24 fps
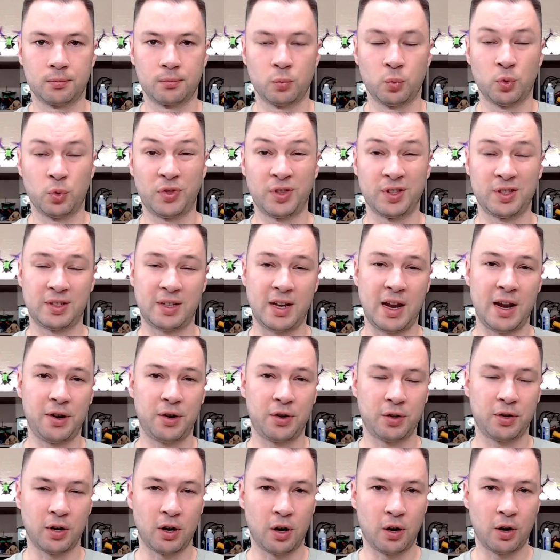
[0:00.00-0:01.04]
With the
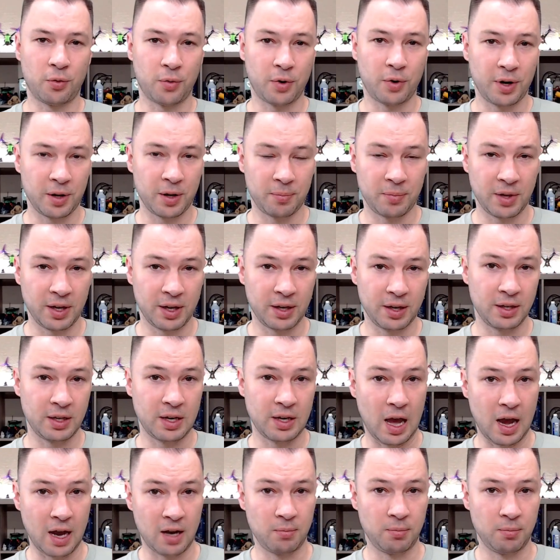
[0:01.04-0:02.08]
standard already being
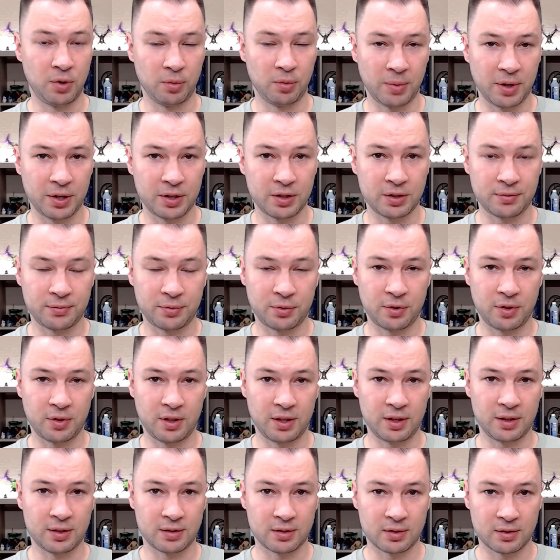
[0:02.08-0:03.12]
9mm for
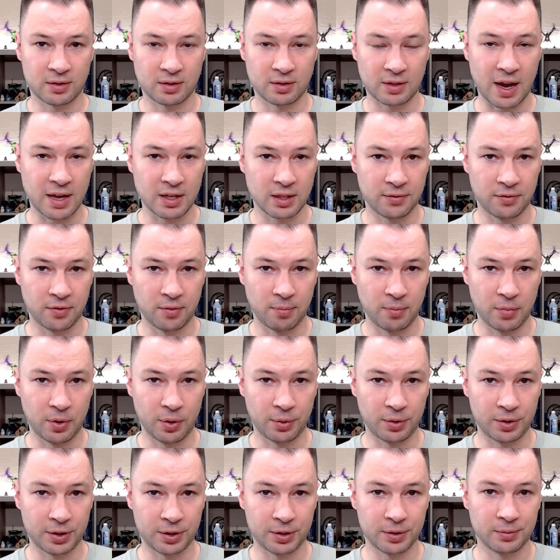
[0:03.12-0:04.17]
this size of a
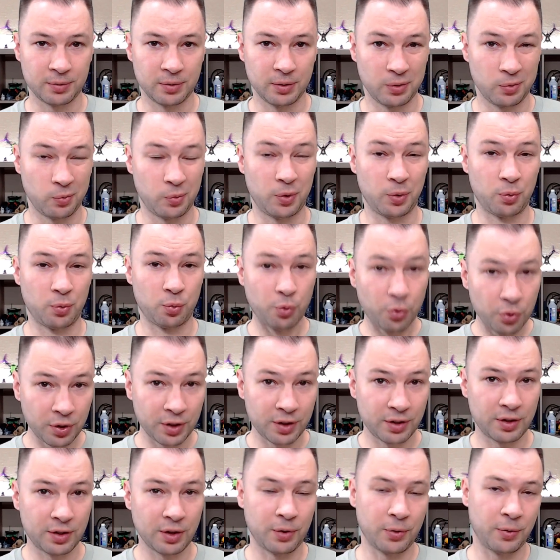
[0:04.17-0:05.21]
motor, we
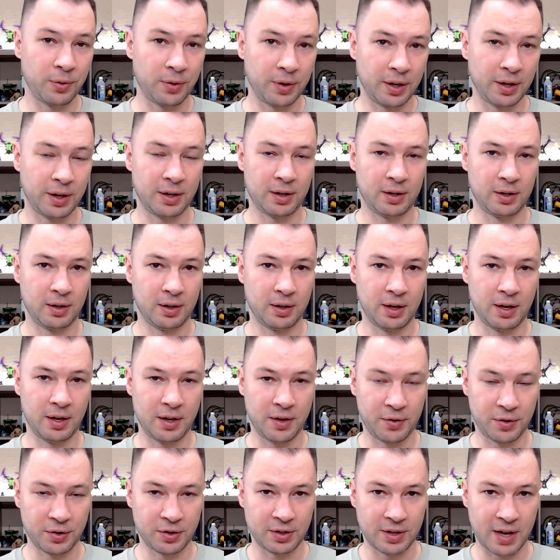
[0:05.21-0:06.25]
really don't need
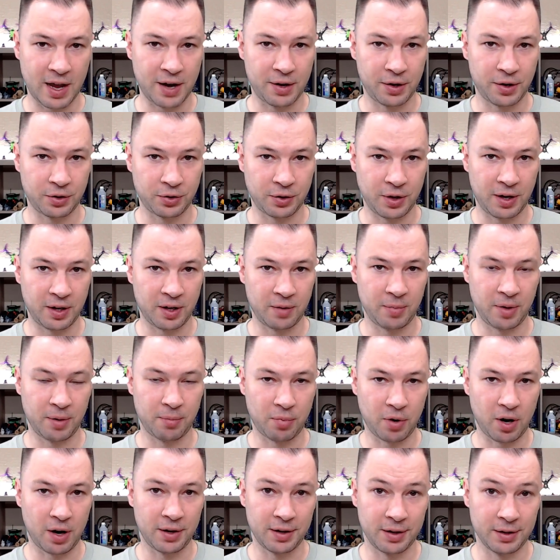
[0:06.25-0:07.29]
another standard trying to be
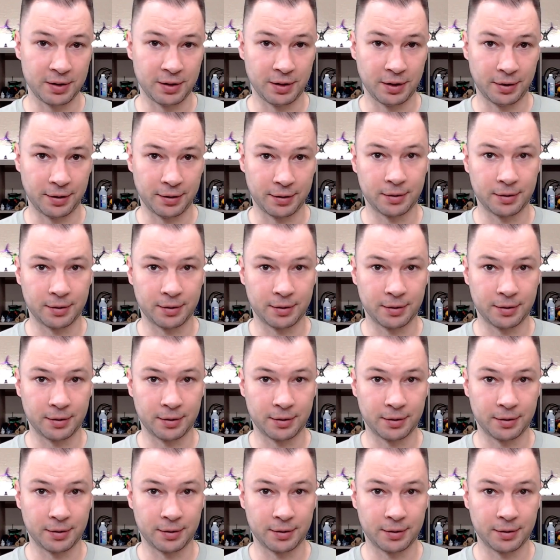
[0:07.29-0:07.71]
brought in here.